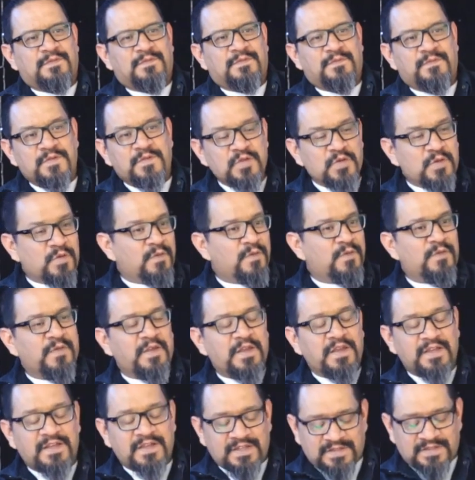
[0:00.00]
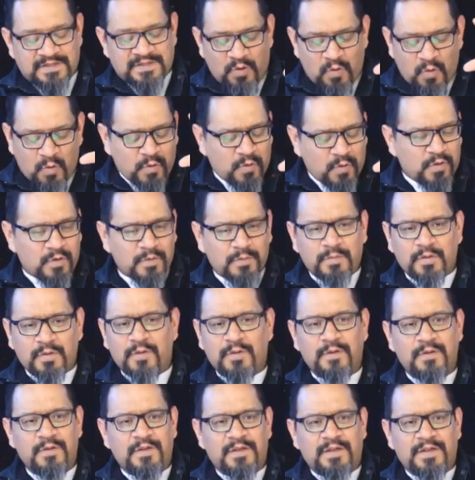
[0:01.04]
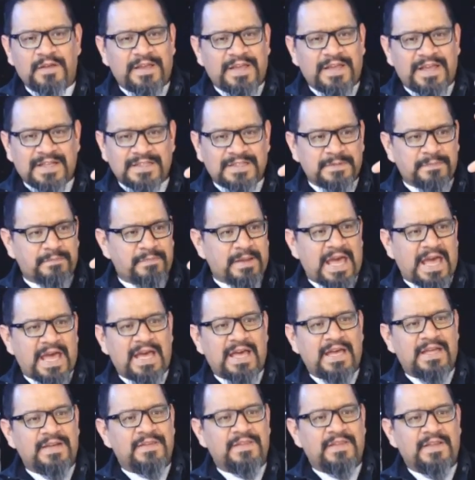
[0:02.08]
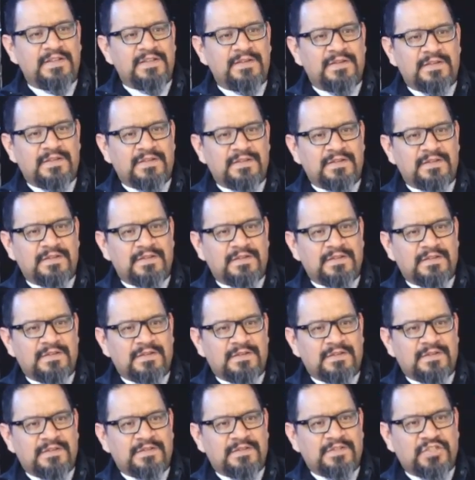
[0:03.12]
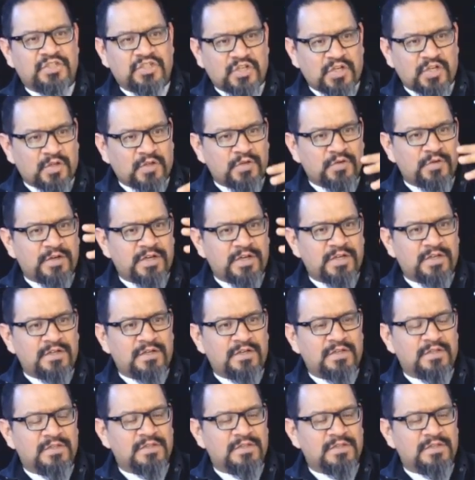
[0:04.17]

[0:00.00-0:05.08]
If you think it's horrible, it's bad that children